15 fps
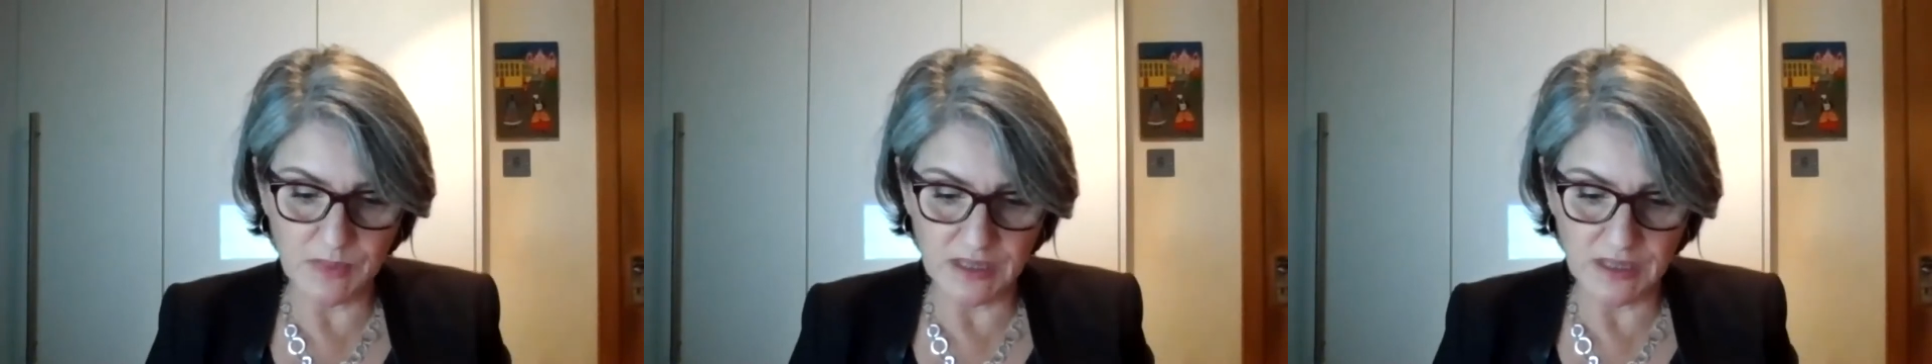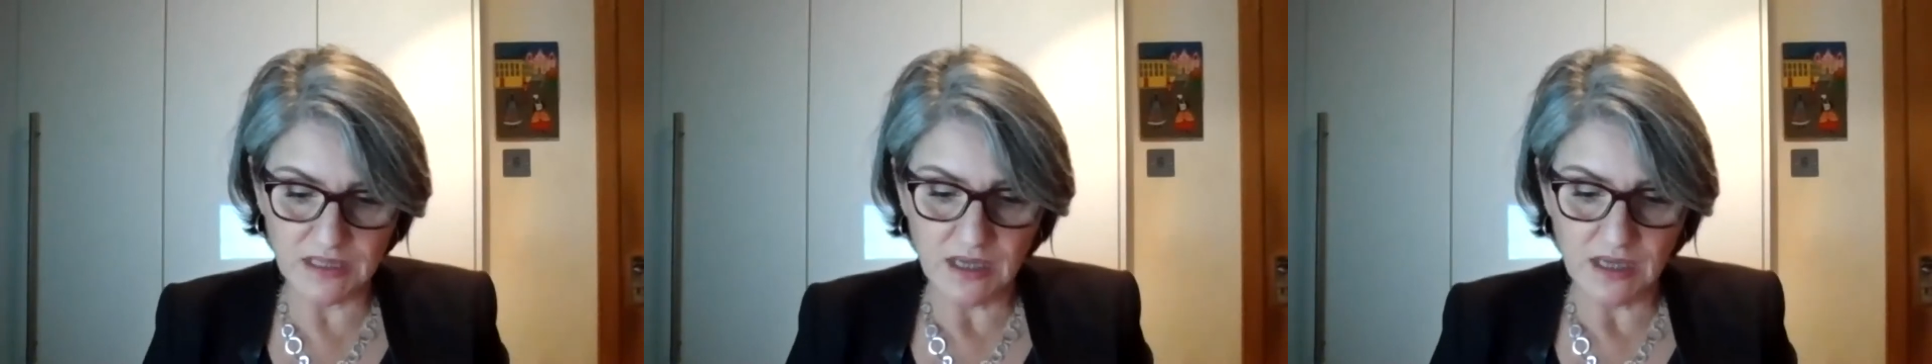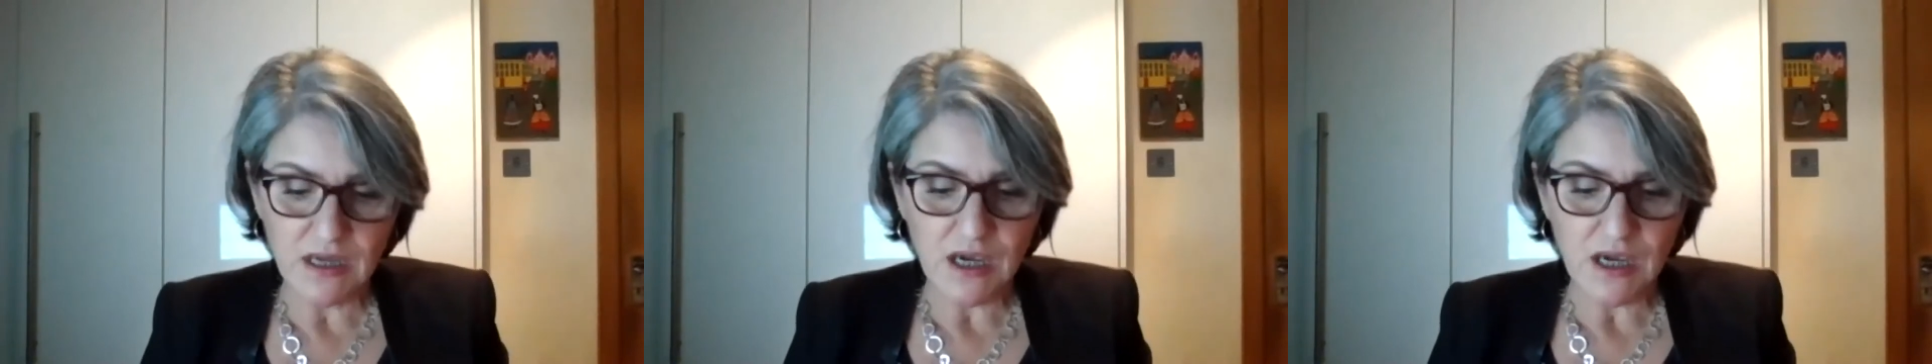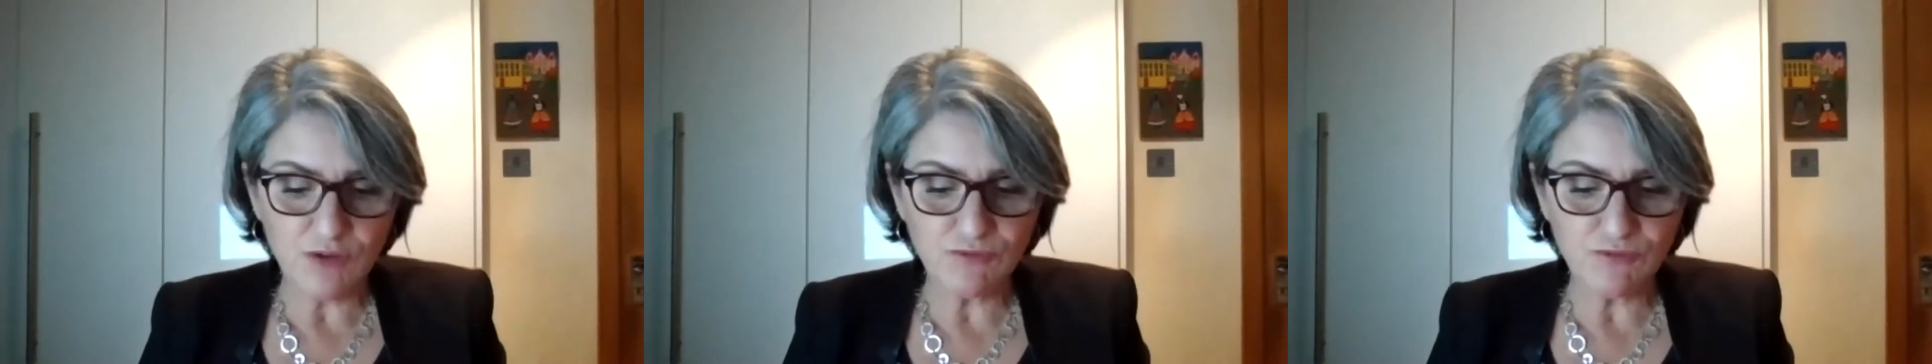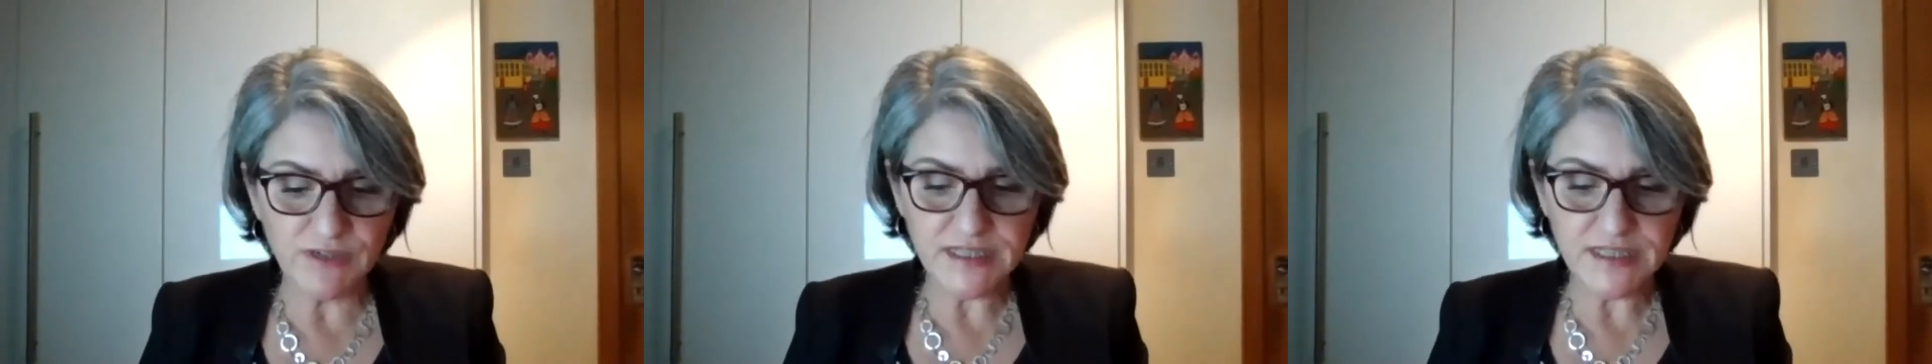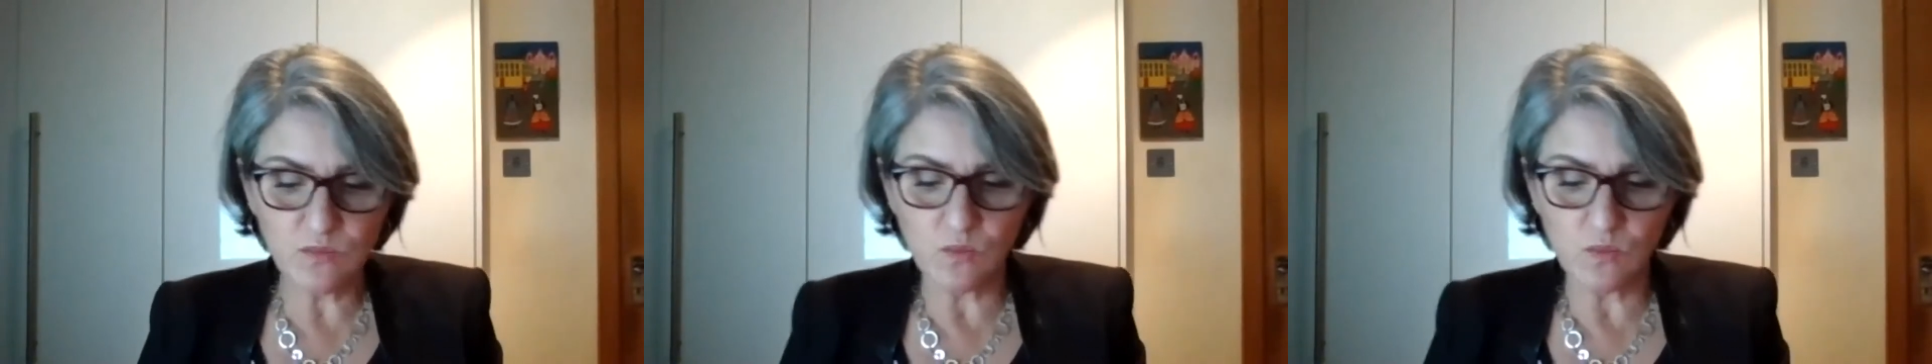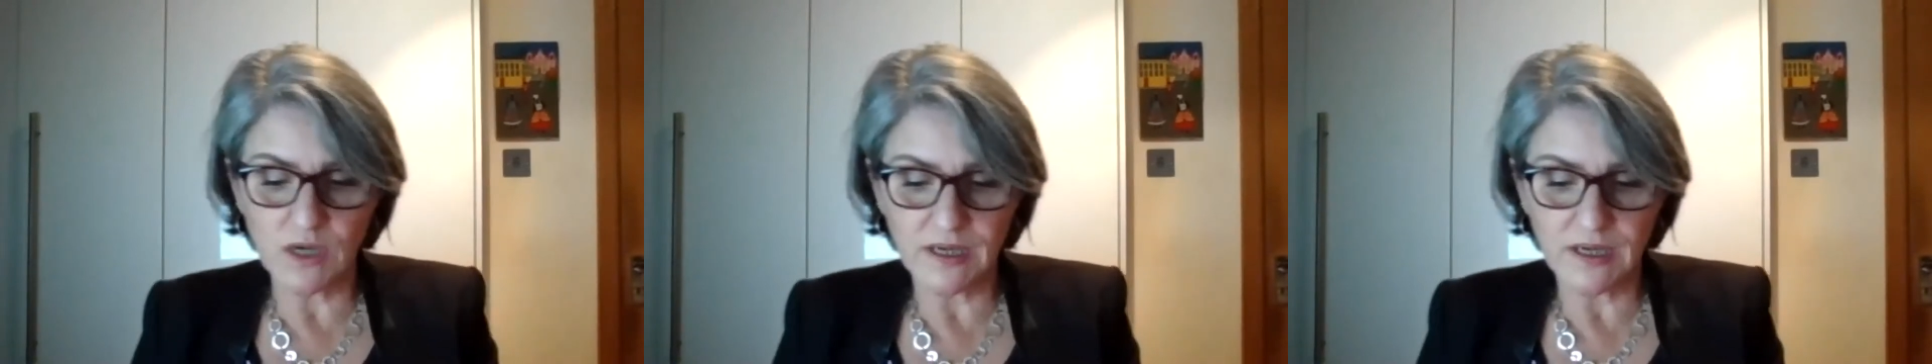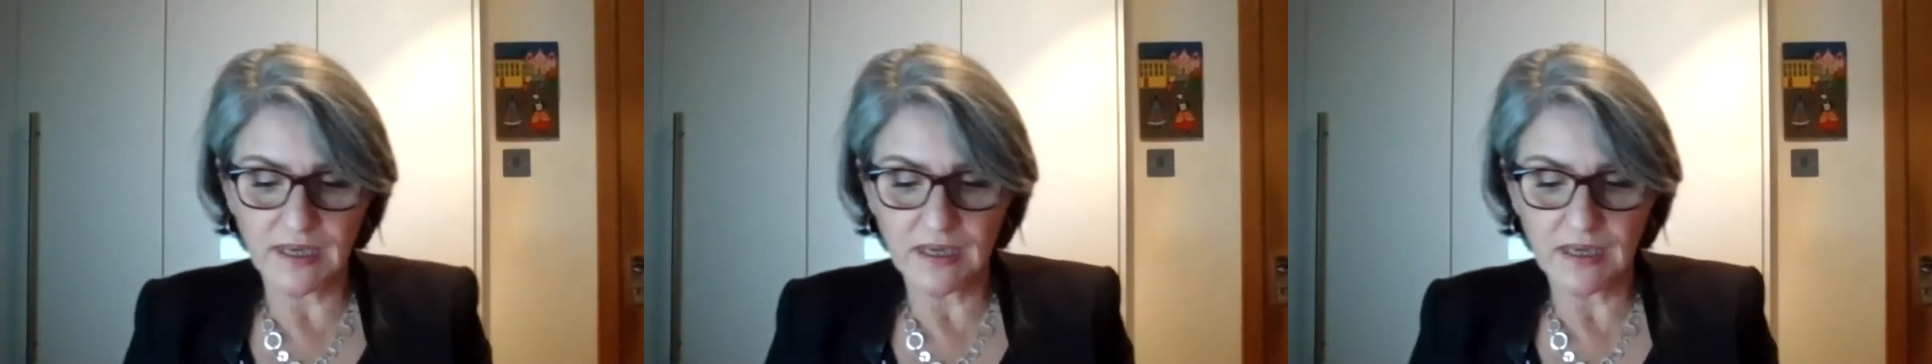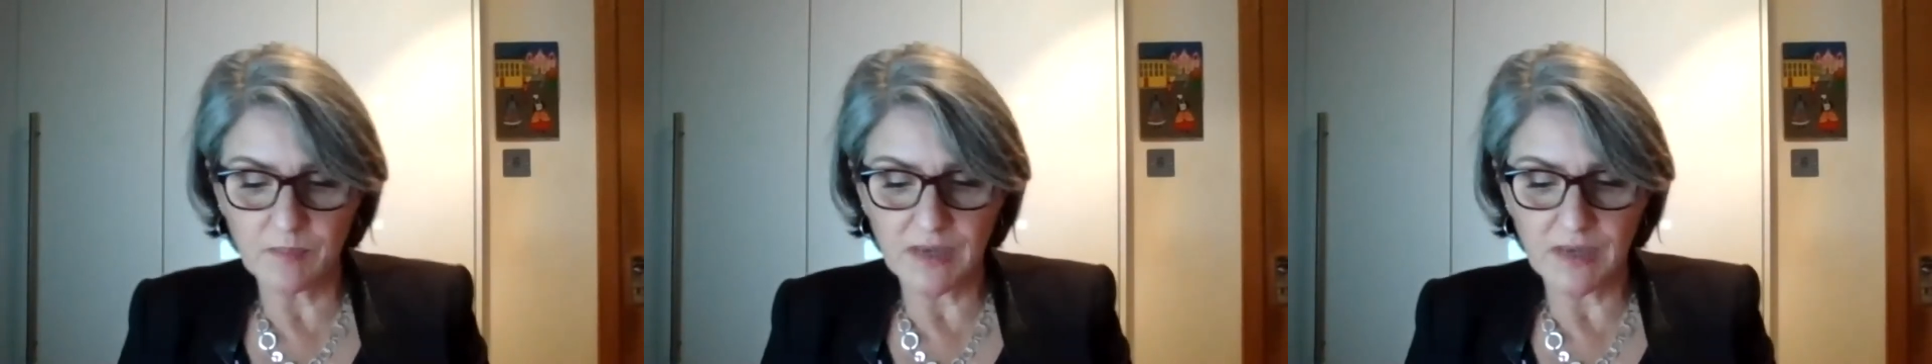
but a recent working